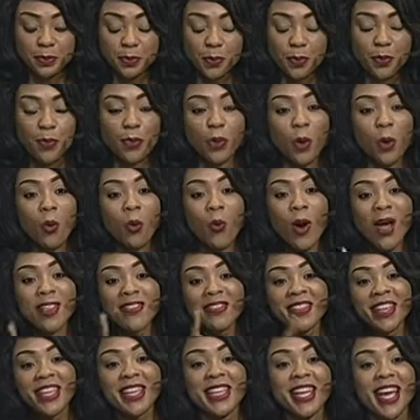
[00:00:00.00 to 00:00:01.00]
One
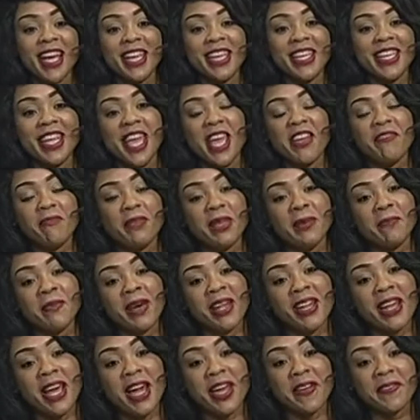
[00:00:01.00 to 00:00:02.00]
thing that he gave me in my
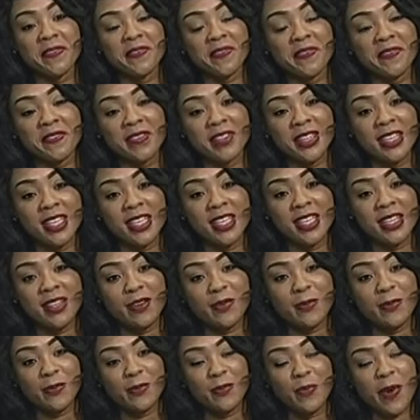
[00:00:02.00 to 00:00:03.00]
life,
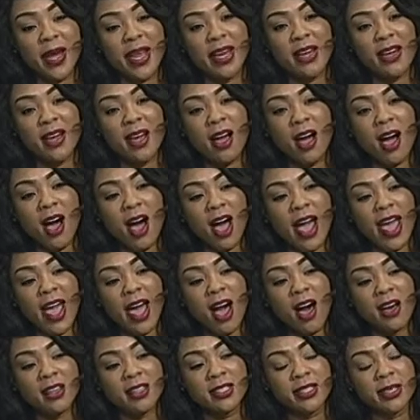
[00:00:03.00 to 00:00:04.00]
when I
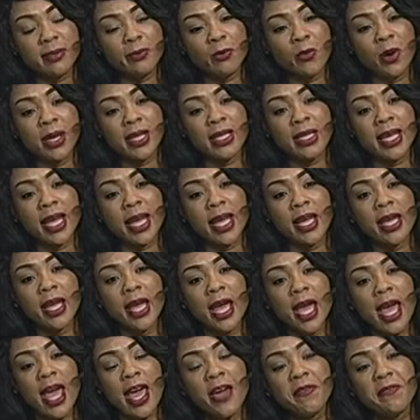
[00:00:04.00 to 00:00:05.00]
asked him one day,
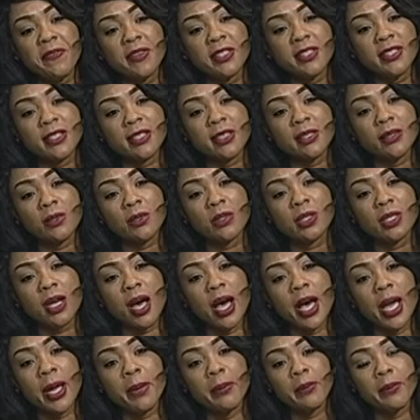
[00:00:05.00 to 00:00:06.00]
every single
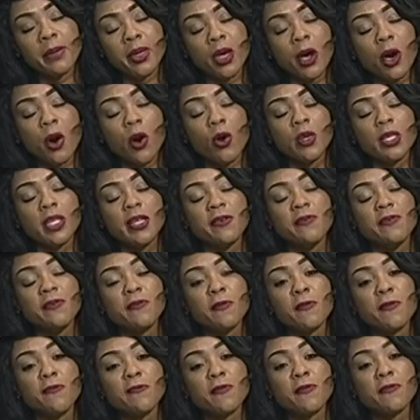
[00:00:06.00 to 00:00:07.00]
time on the
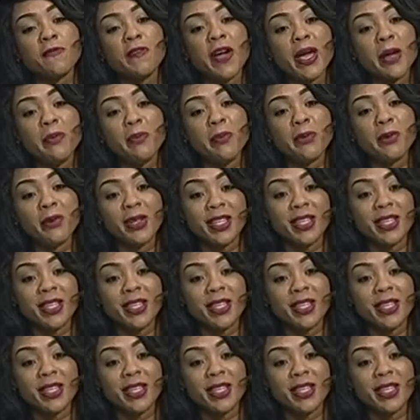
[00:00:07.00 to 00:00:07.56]
4th of April,